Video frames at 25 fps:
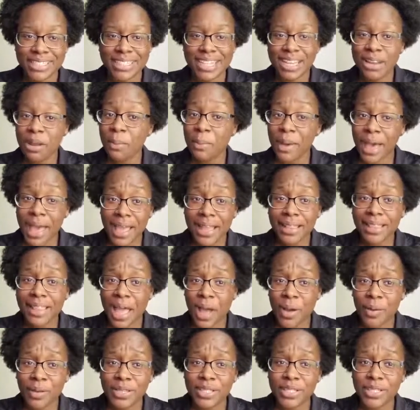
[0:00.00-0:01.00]
and by
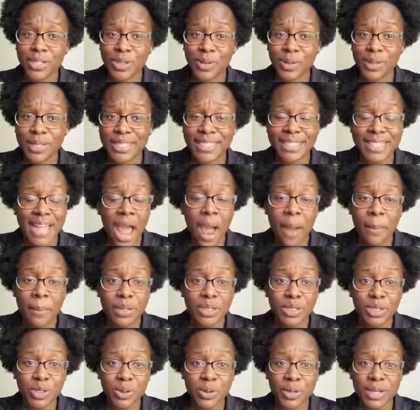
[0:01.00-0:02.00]
allowing students the
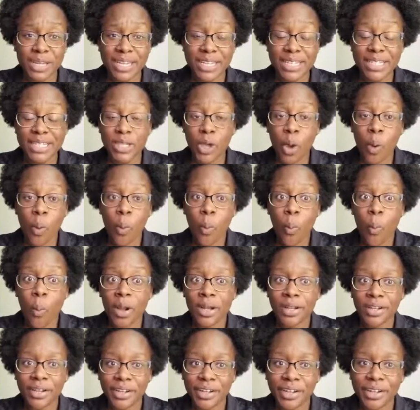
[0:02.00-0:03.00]
opportunity to
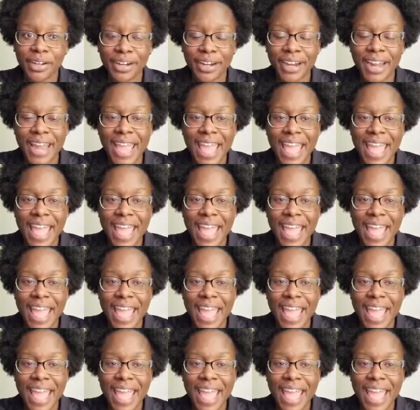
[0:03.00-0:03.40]
wonder